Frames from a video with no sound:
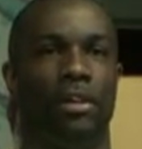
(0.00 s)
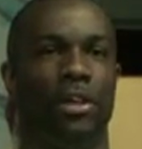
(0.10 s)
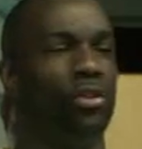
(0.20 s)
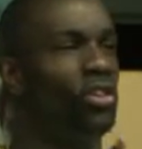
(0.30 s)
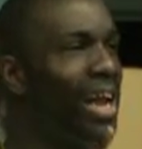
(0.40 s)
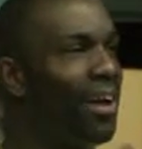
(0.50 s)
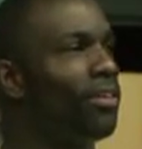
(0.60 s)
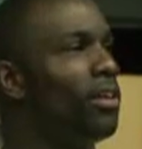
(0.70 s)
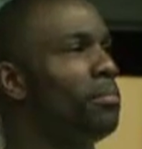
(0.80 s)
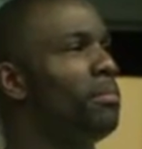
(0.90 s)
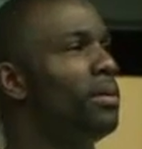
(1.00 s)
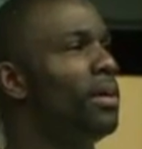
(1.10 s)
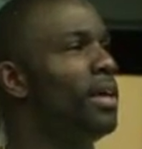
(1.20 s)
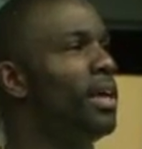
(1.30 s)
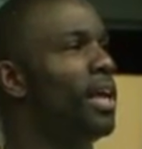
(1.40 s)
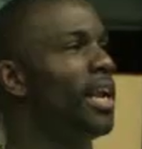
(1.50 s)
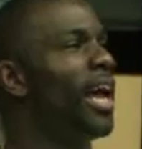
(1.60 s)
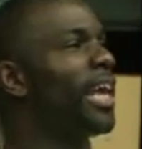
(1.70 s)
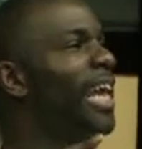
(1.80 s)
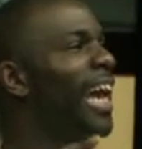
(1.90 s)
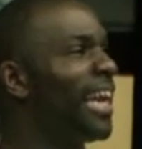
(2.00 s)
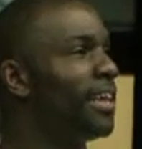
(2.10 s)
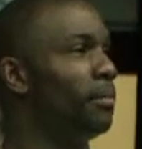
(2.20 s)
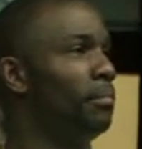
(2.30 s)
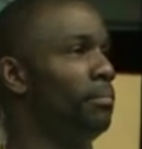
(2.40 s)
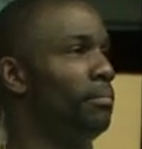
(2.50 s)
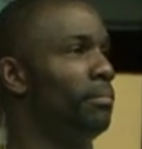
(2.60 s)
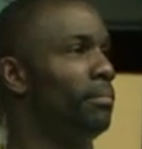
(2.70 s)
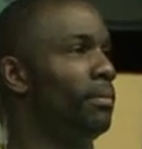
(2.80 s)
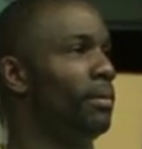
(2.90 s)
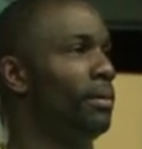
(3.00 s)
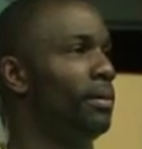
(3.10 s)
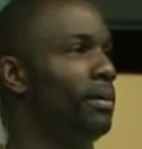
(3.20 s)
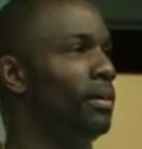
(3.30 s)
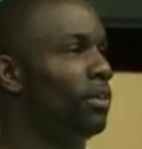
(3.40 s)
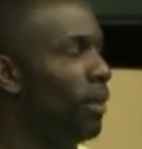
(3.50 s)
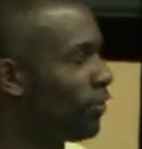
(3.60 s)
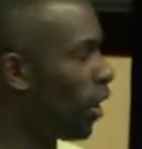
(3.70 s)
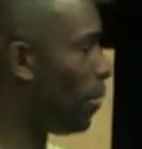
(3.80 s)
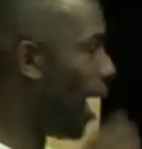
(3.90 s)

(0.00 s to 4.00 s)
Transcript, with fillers: You stare at them like you hate them. So I've got,